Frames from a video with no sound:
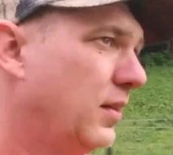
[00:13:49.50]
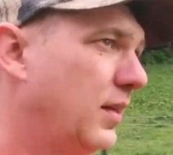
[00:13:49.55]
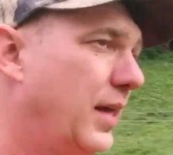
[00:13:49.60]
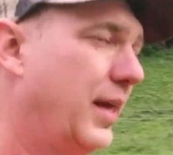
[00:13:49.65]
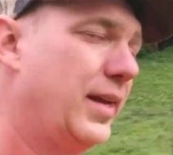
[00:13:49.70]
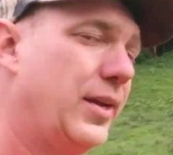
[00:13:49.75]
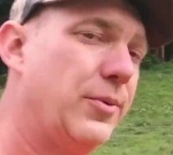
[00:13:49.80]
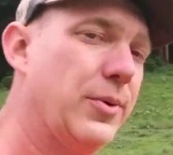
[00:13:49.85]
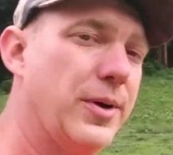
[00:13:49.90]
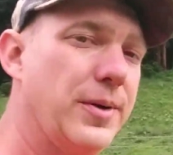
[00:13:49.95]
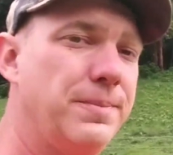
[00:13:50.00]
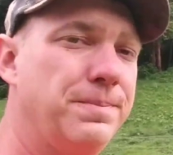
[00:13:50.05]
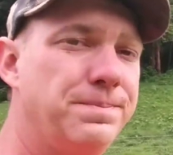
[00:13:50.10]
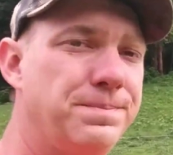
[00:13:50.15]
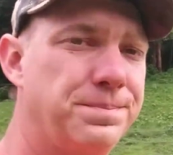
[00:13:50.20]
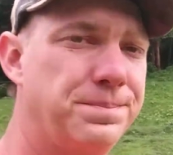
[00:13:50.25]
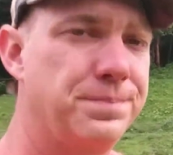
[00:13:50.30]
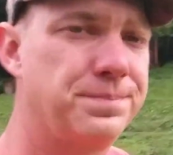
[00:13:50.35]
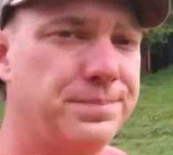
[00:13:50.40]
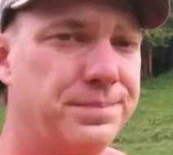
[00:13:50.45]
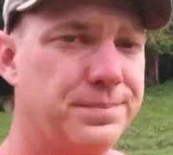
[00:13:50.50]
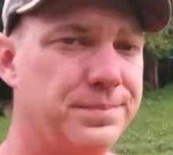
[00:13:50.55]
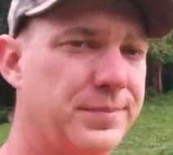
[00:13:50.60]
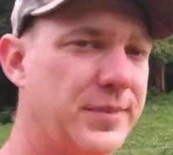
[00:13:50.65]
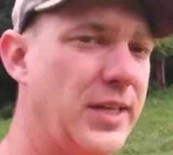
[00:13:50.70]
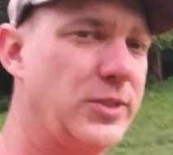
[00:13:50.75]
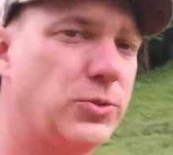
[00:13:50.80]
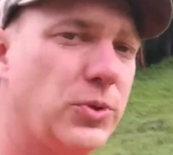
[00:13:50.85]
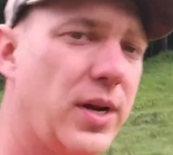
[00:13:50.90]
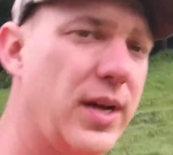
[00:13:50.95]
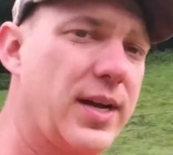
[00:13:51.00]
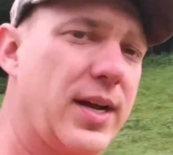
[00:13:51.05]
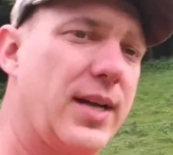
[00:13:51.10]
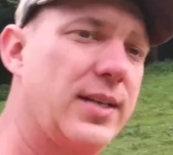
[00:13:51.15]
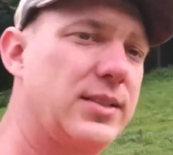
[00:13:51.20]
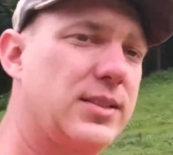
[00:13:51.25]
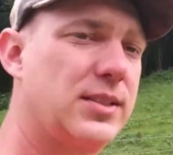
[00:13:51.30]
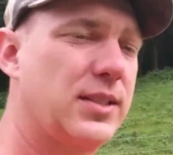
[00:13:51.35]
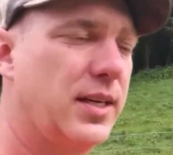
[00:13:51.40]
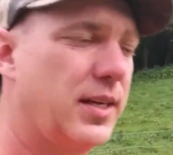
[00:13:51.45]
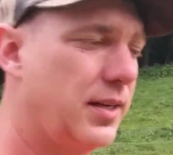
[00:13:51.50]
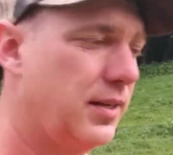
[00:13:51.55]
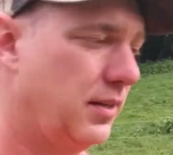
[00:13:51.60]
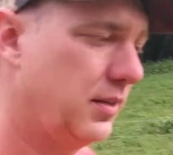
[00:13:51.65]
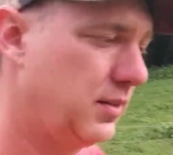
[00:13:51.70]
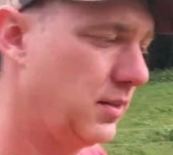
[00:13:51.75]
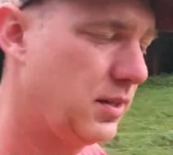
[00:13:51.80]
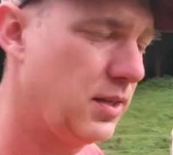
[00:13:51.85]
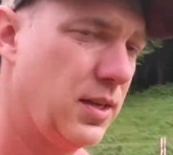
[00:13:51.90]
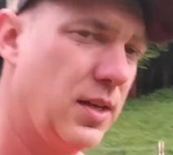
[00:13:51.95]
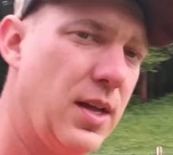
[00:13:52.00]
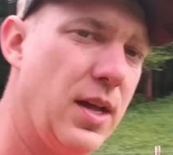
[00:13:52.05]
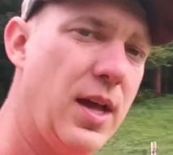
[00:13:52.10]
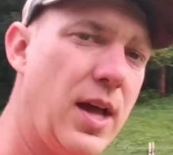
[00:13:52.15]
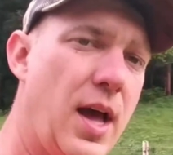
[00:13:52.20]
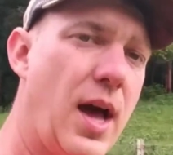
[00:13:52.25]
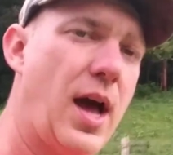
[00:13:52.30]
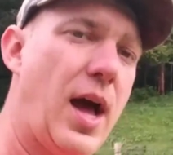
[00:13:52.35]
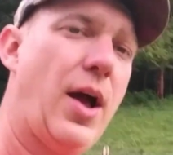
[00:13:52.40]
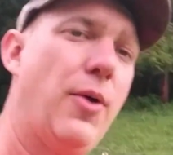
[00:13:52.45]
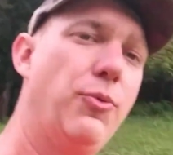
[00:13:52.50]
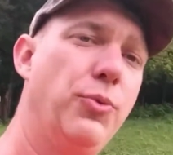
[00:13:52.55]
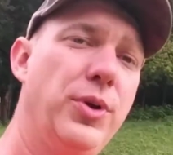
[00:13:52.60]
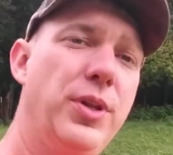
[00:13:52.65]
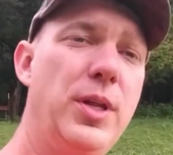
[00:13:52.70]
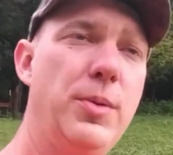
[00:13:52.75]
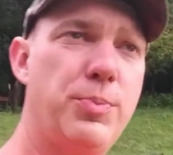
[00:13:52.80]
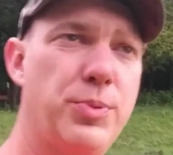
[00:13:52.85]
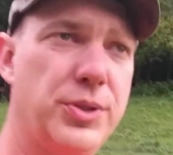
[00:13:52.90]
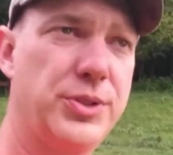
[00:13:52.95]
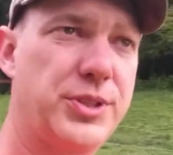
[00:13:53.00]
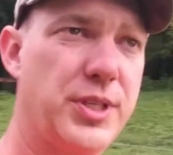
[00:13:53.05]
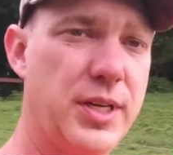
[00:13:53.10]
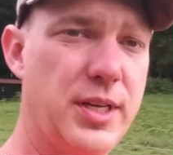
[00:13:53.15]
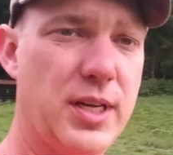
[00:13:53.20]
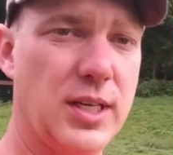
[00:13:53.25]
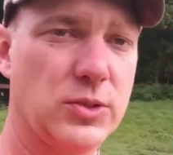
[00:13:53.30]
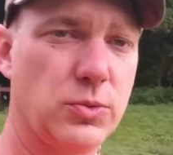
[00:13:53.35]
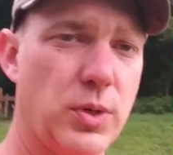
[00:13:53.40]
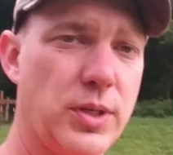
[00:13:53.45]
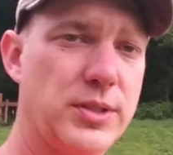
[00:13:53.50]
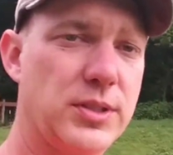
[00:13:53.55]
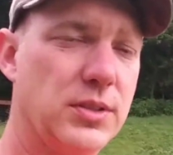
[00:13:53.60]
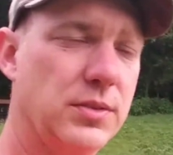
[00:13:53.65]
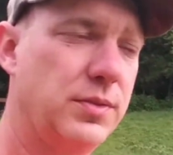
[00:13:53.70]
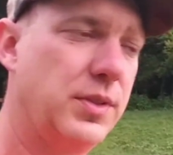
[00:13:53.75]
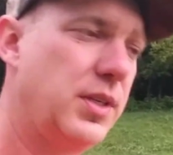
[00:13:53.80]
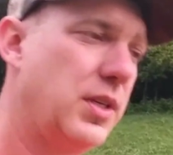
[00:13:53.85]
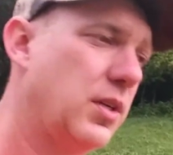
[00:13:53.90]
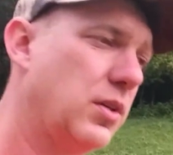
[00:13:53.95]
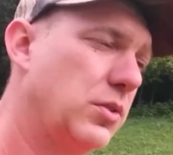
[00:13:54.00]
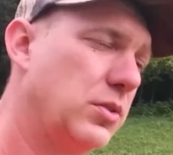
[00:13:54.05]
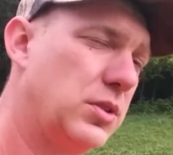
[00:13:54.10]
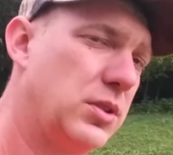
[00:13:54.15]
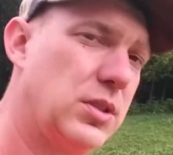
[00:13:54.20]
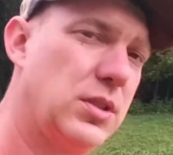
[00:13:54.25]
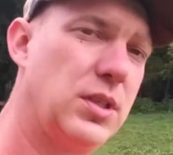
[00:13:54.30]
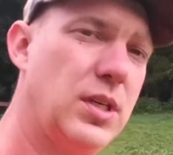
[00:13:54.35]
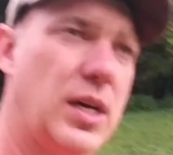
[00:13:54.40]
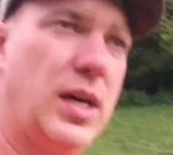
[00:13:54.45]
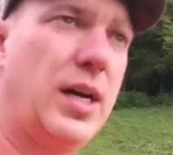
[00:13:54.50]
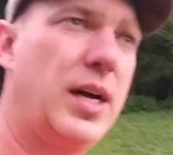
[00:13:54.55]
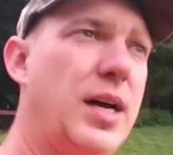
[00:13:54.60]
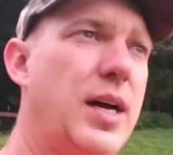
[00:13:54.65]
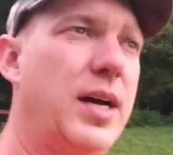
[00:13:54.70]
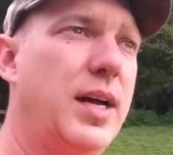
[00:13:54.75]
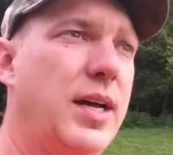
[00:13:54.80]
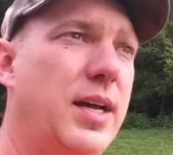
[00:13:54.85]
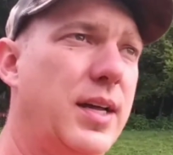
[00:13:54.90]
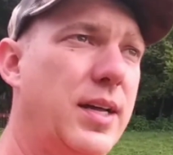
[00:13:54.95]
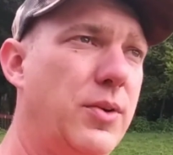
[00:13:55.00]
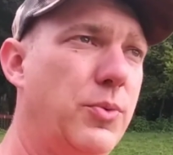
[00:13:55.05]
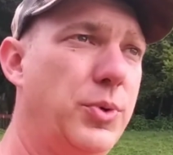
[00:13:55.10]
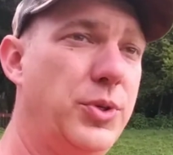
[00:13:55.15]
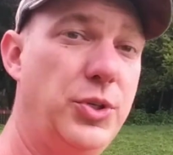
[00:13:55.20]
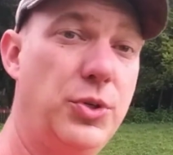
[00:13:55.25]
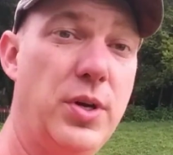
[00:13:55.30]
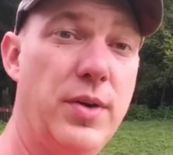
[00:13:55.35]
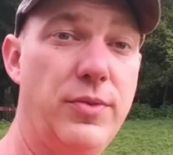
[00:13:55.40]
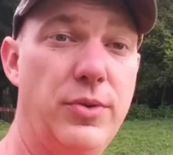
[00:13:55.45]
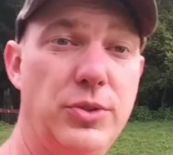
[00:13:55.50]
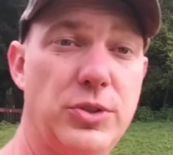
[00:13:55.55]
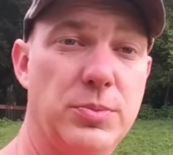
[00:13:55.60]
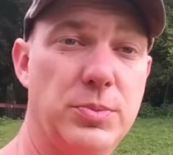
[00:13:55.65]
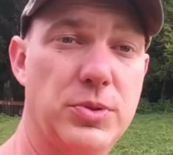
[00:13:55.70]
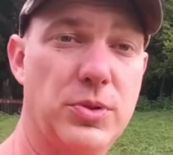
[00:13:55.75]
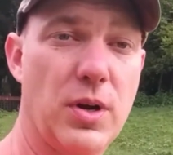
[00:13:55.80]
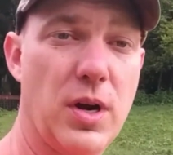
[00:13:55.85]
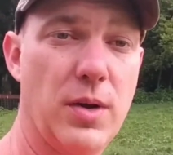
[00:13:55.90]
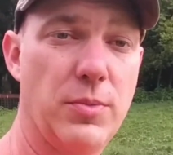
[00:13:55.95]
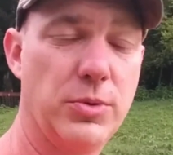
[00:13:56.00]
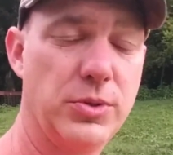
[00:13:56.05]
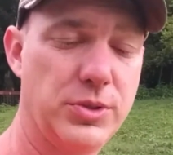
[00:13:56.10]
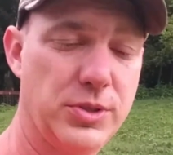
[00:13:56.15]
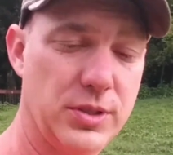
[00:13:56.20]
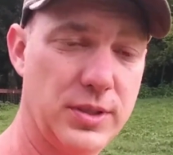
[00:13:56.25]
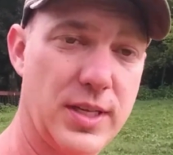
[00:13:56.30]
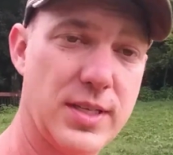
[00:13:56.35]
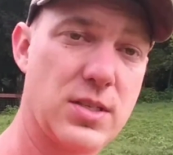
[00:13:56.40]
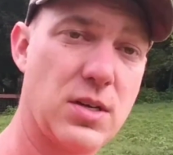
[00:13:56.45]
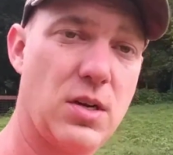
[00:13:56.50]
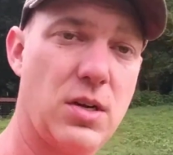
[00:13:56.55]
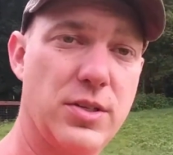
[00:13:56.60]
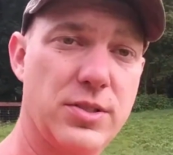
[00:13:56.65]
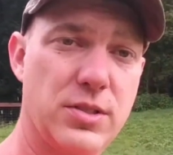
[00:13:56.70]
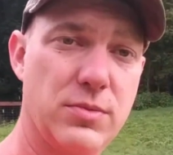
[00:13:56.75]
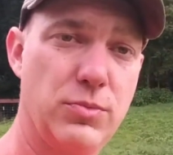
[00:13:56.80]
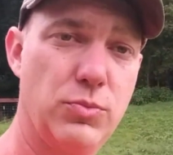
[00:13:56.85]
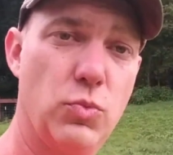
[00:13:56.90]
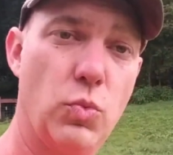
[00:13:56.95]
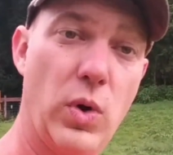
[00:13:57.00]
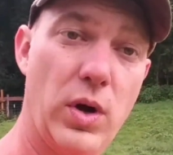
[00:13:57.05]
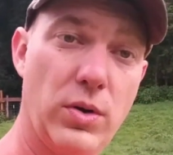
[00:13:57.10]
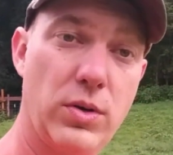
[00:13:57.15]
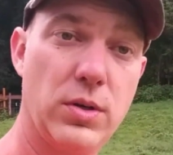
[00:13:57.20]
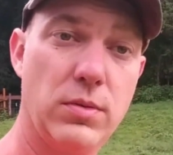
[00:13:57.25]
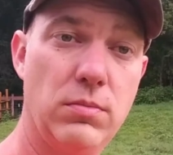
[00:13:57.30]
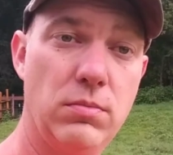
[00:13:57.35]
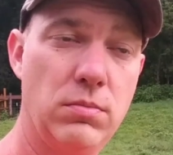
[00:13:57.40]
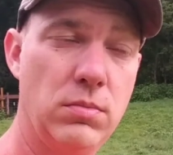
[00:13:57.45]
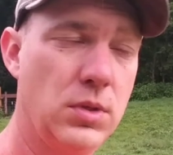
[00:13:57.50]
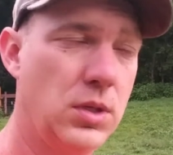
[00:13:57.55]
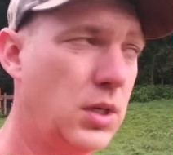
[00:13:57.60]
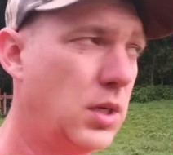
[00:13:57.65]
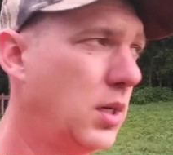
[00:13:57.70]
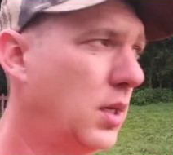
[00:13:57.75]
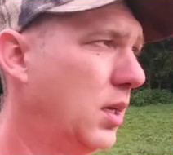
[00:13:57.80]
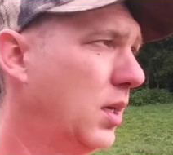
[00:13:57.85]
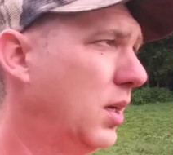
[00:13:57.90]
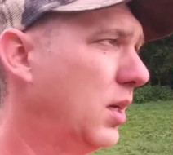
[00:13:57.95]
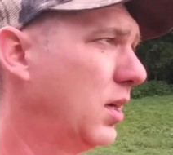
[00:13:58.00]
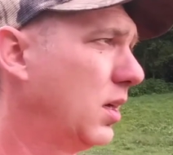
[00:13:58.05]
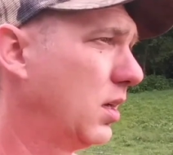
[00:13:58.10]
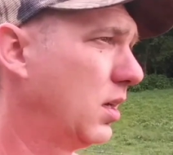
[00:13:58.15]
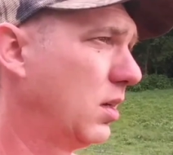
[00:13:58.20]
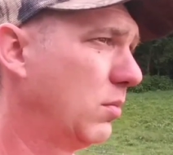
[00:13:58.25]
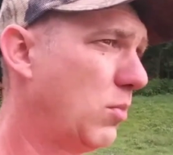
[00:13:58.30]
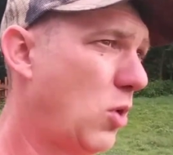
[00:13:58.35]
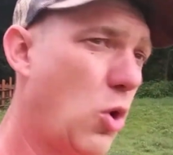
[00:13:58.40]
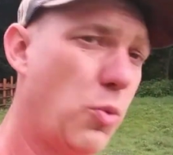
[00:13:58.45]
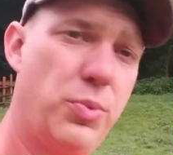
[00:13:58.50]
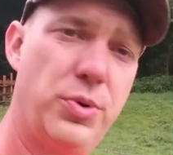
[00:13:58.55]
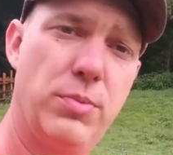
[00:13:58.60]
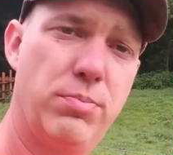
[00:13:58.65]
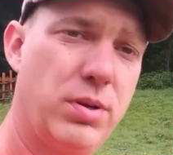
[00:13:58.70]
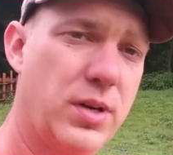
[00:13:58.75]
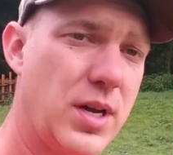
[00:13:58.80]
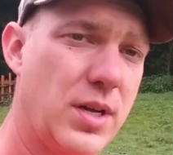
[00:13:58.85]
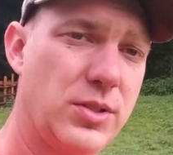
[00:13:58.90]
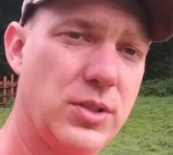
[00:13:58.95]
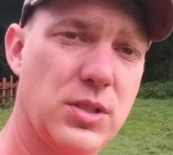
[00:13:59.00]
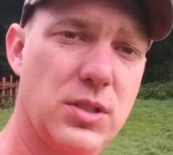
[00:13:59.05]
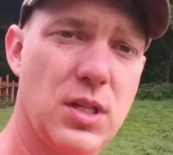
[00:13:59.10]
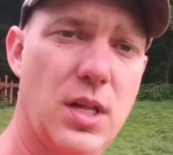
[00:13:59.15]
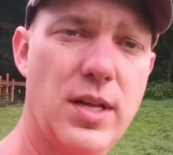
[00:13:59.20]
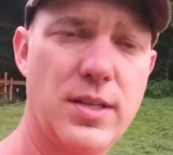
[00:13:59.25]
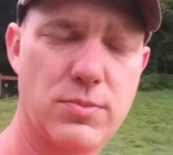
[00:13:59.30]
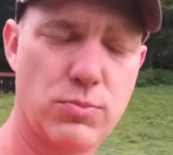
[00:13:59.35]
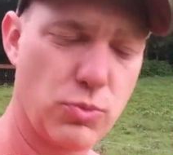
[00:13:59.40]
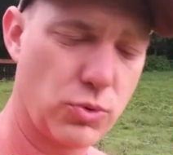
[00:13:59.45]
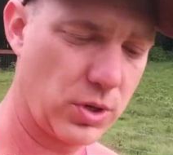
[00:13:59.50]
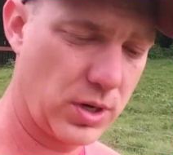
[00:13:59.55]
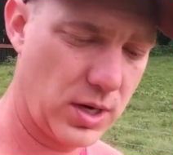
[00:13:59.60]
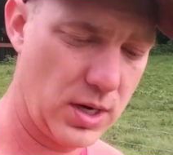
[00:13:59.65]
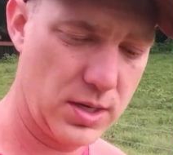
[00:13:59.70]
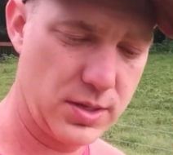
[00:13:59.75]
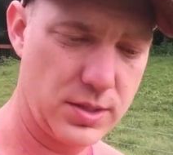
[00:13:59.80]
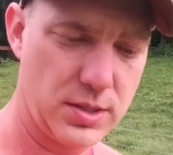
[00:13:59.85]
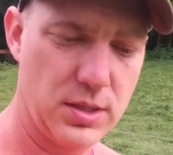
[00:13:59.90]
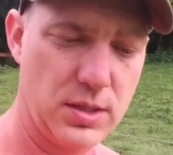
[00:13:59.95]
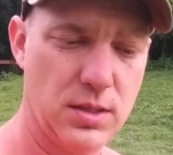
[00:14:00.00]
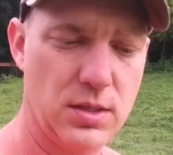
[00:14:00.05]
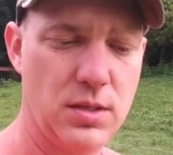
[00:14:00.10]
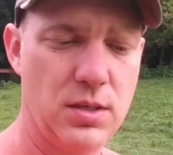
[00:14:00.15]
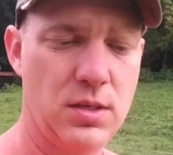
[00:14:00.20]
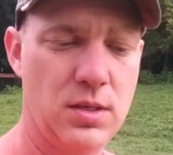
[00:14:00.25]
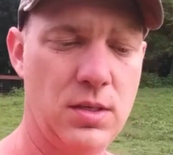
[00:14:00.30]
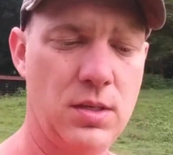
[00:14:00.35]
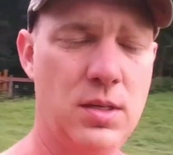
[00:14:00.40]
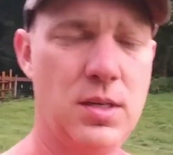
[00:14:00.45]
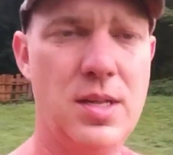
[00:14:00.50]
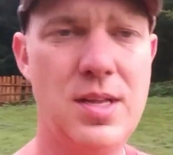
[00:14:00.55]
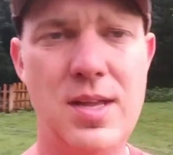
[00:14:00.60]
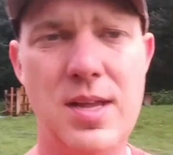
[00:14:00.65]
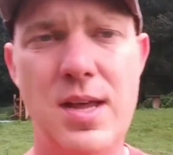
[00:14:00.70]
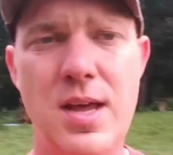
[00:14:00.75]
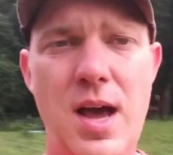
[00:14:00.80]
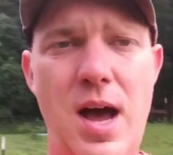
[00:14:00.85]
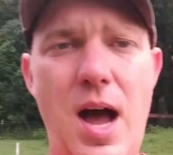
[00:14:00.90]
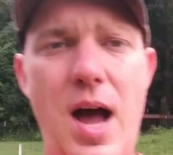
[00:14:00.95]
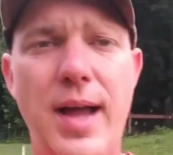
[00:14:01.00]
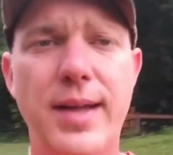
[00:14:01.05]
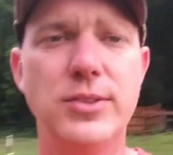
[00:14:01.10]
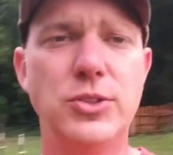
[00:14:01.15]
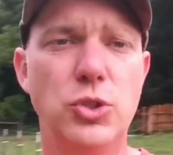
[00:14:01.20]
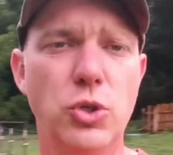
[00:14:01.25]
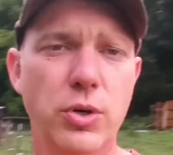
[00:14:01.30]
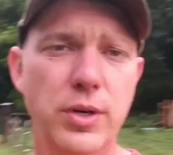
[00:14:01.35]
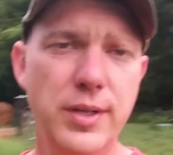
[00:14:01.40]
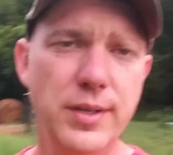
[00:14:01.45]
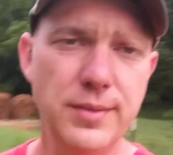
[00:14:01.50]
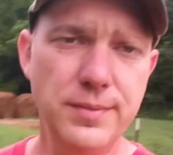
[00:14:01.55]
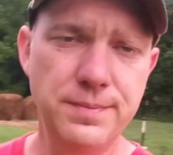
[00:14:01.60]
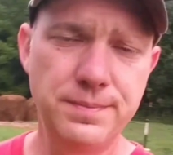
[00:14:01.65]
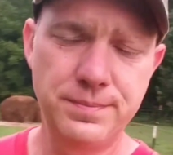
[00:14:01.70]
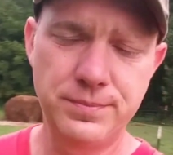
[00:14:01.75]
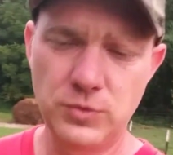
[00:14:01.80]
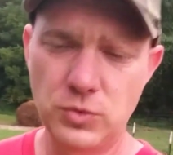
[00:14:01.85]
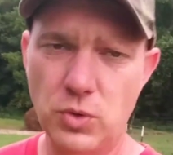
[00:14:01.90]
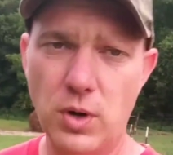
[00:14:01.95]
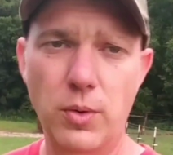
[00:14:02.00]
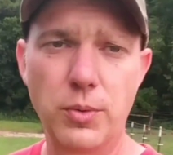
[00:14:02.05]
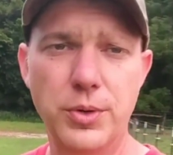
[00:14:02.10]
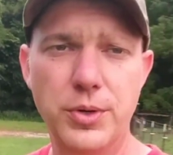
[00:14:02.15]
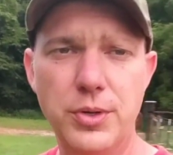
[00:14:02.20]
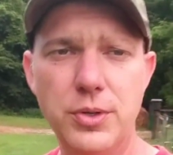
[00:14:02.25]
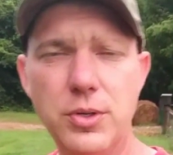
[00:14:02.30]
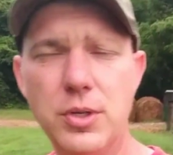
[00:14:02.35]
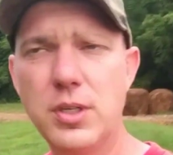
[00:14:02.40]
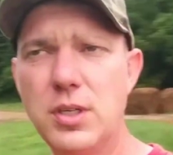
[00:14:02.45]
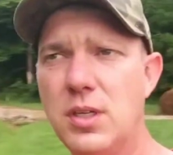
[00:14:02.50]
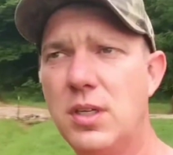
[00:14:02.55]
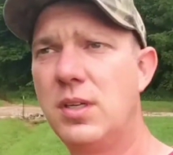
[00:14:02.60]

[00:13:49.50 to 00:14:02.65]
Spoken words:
anyway, that's what I got to say. I really appreciate you guys watching the videos. We do have new subscribers, and that's awesome. Welcome. I'm hoping to put out just lots more content. I enjoy it, or I wouldn't do it,